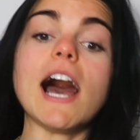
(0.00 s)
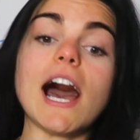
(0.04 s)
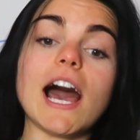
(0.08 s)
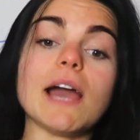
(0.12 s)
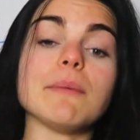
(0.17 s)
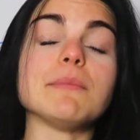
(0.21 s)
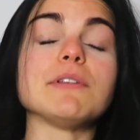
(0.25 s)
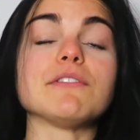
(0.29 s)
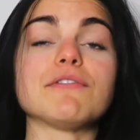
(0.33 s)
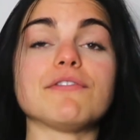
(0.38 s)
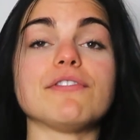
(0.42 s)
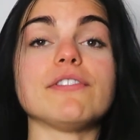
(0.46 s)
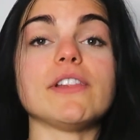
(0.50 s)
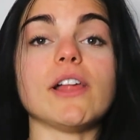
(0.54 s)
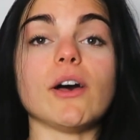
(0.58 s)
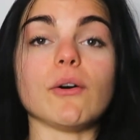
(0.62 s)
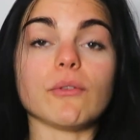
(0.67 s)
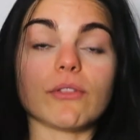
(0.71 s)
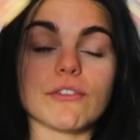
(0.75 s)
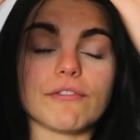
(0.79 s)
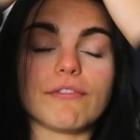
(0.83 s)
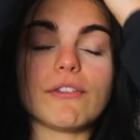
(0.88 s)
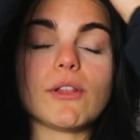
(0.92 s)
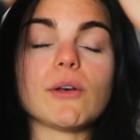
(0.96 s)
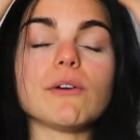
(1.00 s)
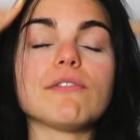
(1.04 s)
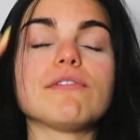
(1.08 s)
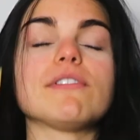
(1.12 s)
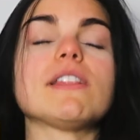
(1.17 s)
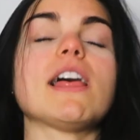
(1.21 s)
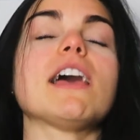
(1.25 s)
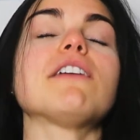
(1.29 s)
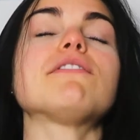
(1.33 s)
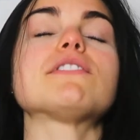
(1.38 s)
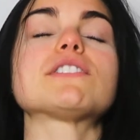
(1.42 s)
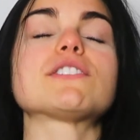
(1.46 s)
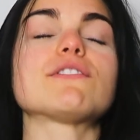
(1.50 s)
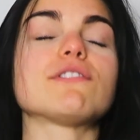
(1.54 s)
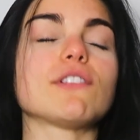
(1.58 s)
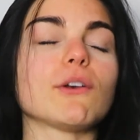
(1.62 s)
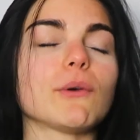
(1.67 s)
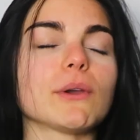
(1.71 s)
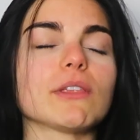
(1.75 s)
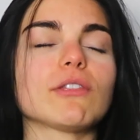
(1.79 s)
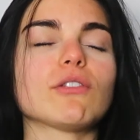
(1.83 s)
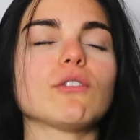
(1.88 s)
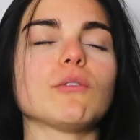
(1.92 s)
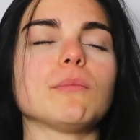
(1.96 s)
I'm in flow. The flow of life is
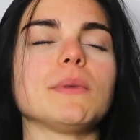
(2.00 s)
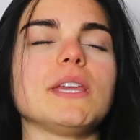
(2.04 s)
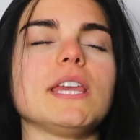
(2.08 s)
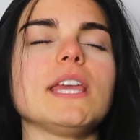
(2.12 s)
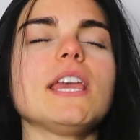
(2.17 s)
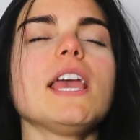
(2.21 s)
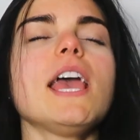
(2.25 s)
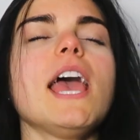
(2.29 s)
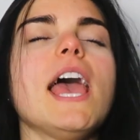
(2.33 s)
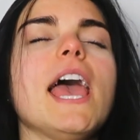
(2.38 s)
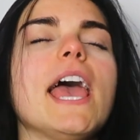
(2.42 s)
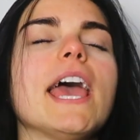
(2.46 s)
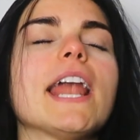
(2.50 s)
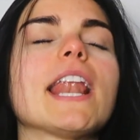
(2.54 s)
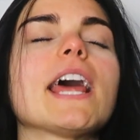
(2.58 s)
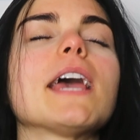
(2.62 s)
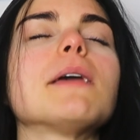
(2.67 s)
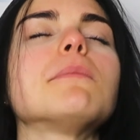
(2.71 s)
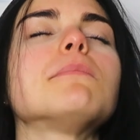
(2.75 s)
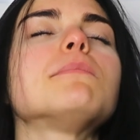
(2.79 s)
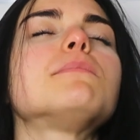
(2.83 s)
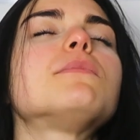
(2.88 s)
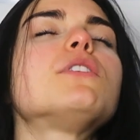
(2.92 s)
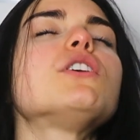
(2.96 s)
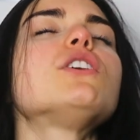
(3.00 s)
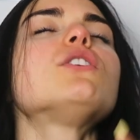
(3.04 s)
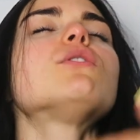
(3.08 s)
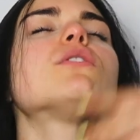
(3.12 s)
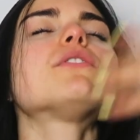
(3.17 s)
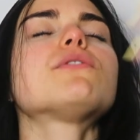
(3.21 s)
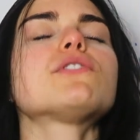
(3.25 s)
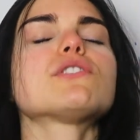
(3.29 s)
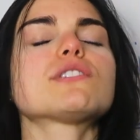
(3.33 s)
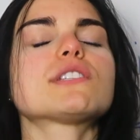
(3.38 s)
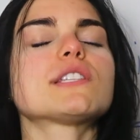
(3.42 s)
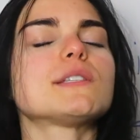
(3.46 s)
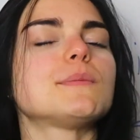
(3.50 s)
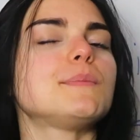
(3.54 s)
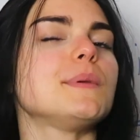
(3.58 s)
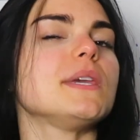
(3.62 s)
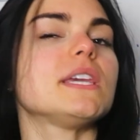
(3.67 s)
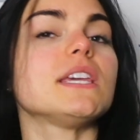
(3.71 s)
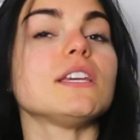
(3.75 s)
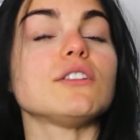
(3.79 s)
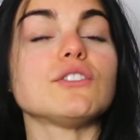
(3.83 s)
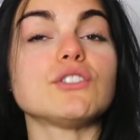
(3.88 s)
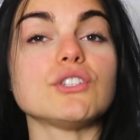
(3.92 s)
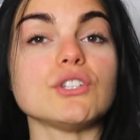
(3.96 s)
flowing through me, and I'm the universe
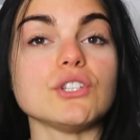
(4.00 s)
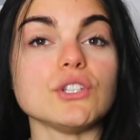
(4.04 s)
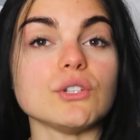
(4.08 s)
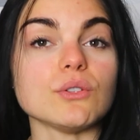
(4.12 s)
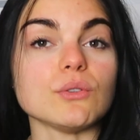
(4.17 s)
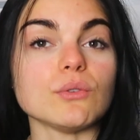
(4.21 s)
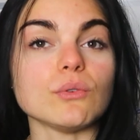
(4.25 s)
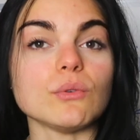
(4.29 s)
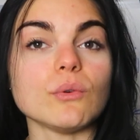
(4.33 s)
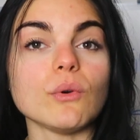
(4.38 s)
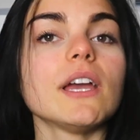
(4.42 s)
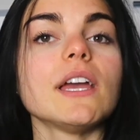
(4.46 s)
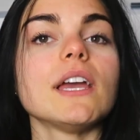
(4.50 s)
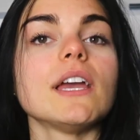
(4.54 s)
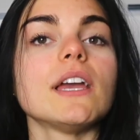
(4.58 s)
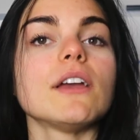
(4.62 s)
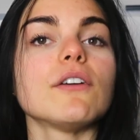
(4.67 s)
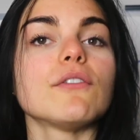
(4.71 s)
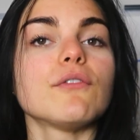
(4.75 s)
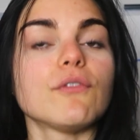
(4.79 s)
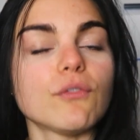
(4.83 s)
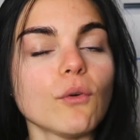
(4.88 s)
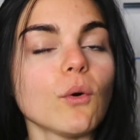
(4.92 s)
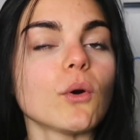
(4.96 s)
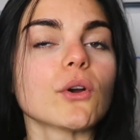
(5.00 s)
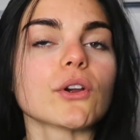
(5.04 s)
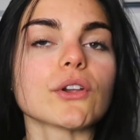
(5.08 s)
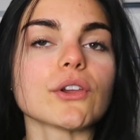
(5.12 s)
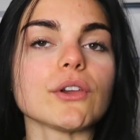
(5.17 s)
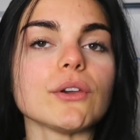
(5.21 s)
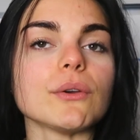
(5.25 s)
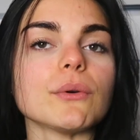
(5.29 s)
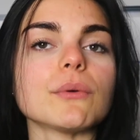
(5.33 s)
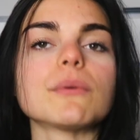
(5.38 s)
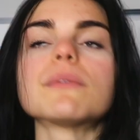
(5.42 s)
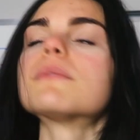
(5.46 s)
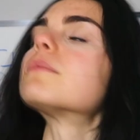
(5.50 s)
speaking to you for you.